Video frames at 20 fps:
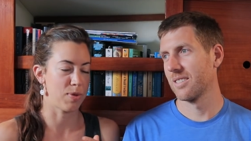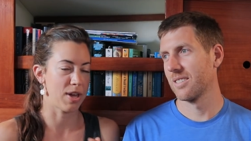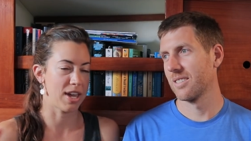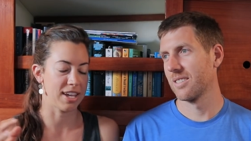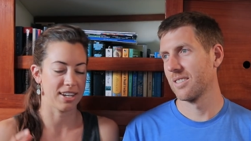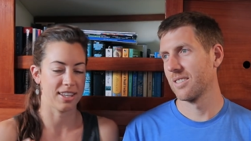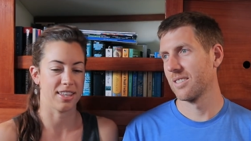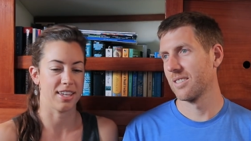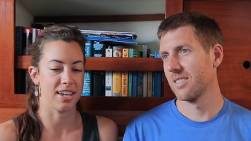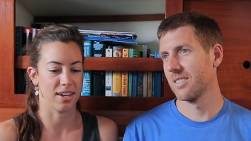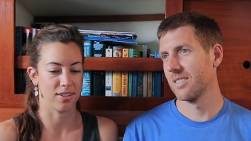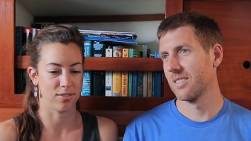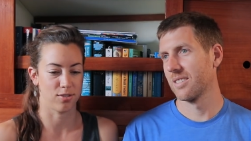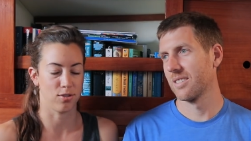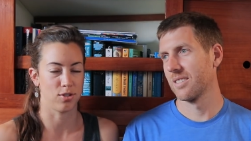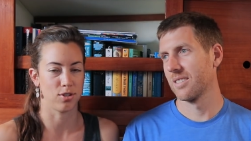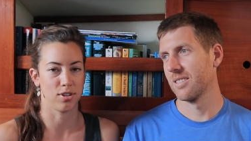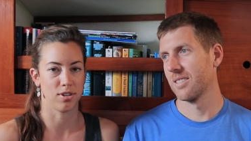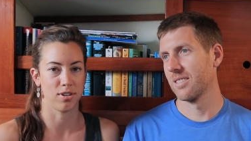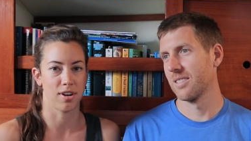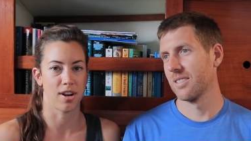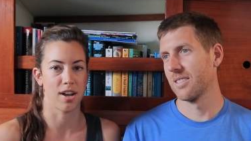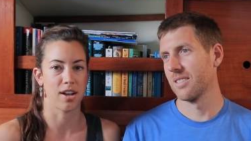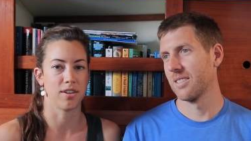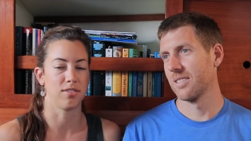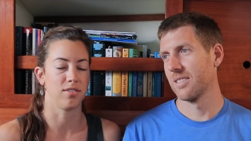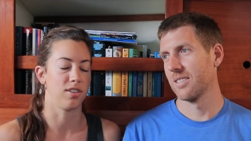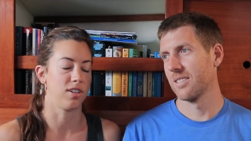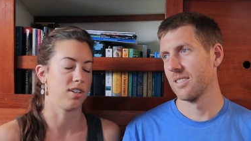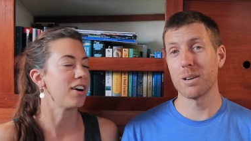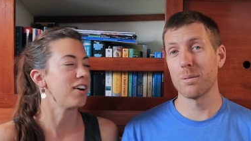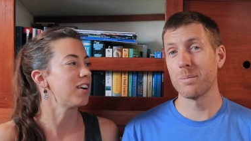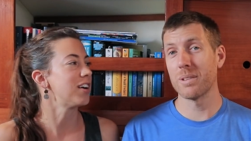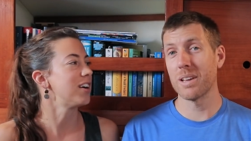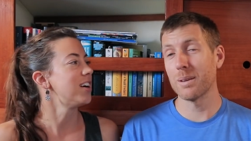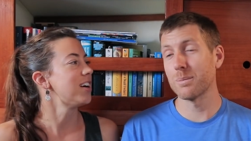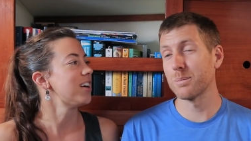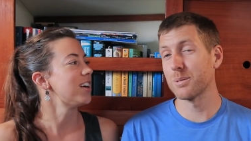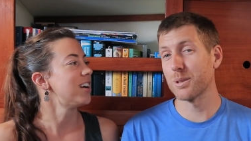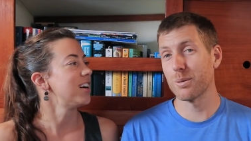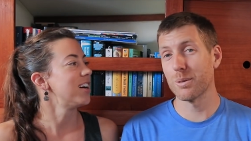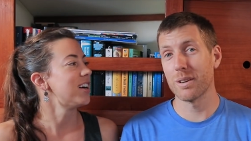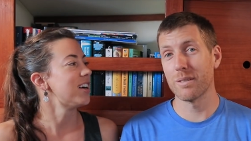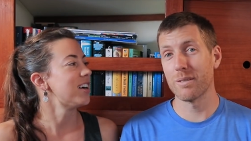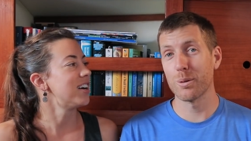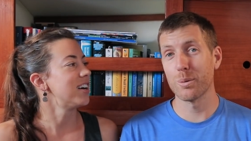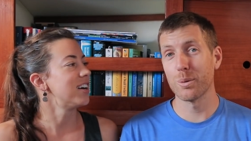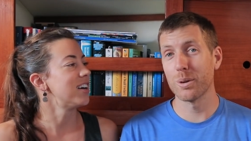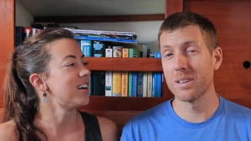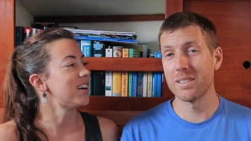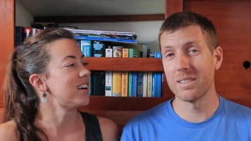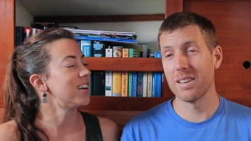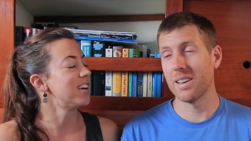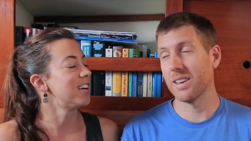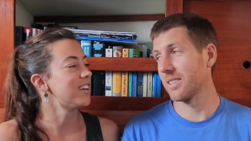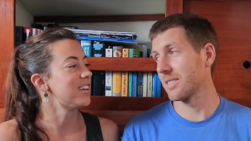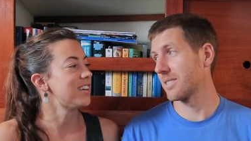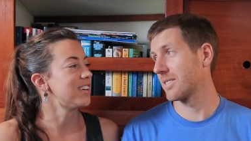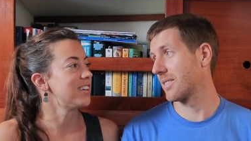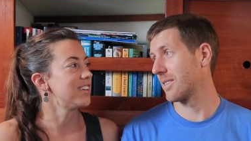Speaker 1: pain in the ass to turn around. And
Speaker 2: sometimes the river wouldn't take us